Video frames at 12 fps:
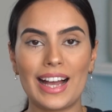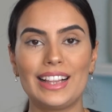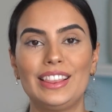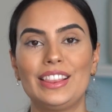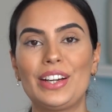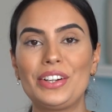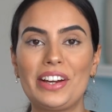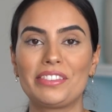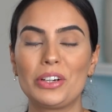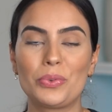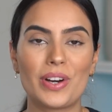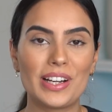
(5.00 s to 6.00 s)
Hello
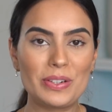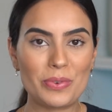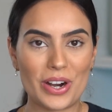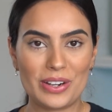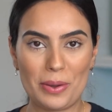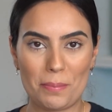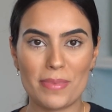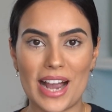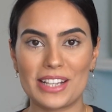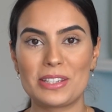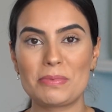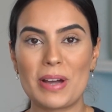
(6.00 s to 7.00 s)
everyone, welcome
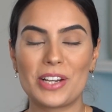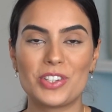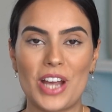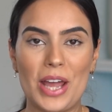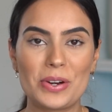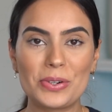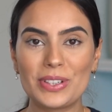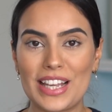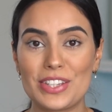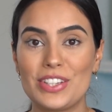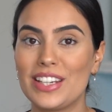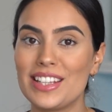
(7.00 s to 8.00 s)
back to my channel.
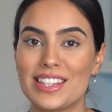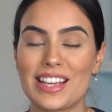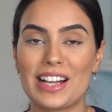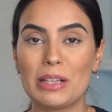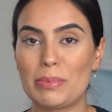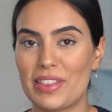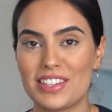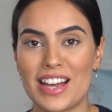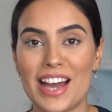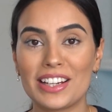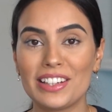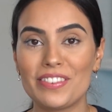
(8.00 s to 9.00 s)
As you can tell by the
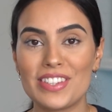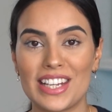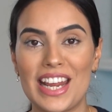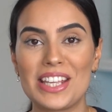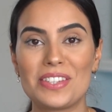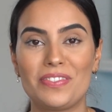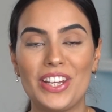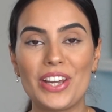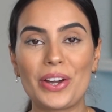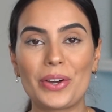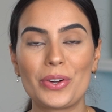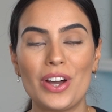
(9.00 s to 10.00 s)
title of today's
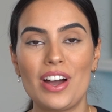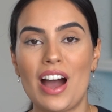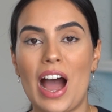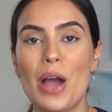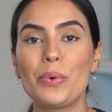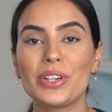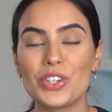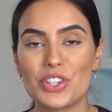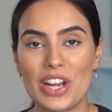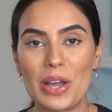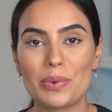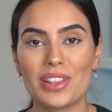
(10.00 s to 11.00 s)
video, I want to
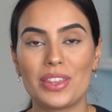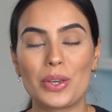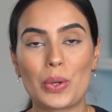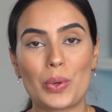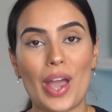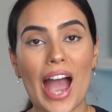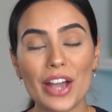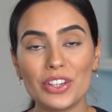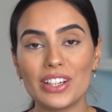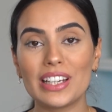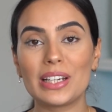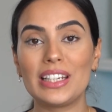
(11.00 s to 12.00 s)
share with you how
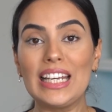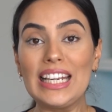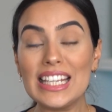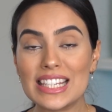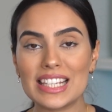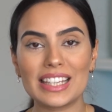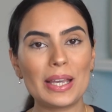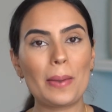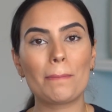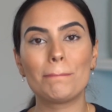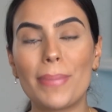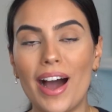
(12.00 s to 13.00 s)
you can easily
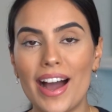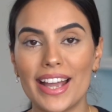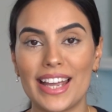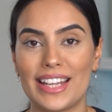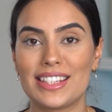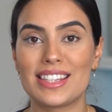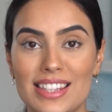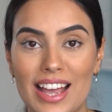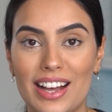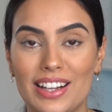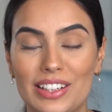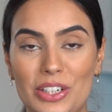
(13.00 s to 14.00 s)
buy and
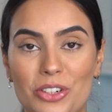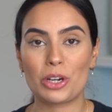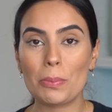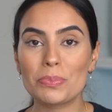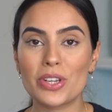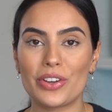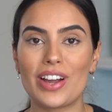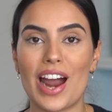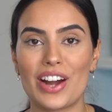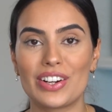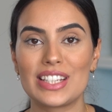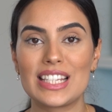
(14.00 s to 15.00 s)
sell
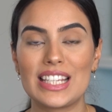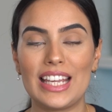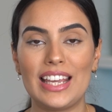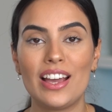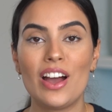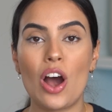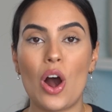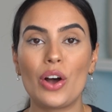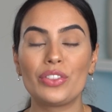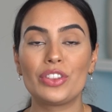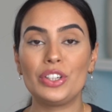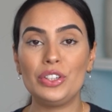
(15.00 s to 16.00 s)
cryptocurrency
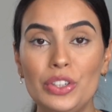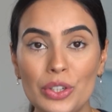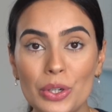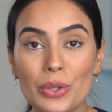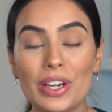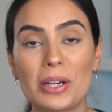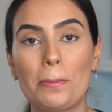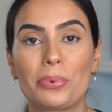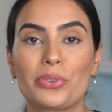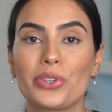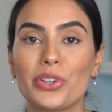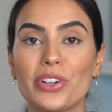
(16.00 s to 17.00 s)
on the new and
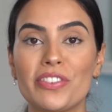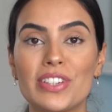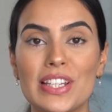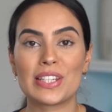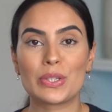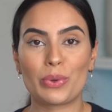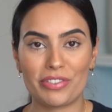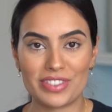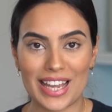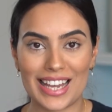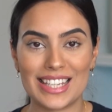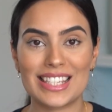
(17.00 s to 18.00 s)
improved
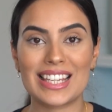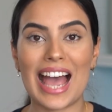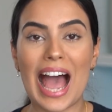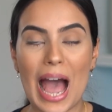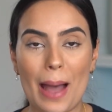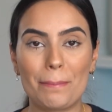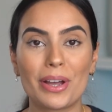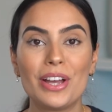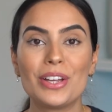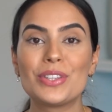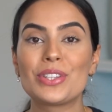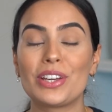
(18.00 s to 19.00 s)
Swyftx app.
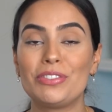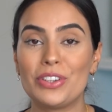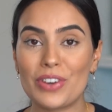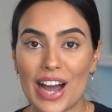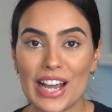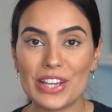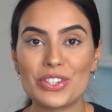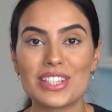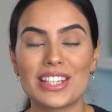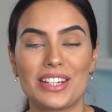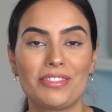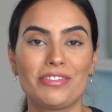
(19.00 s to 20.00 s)
So if you are
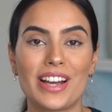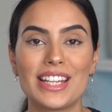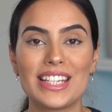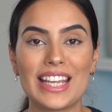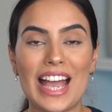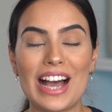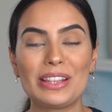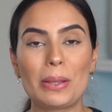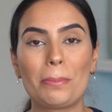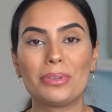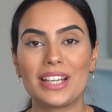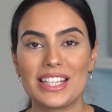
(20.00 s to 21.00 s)
interested in finding out, then
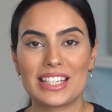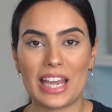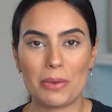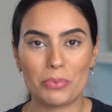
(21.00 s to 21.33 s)
please keep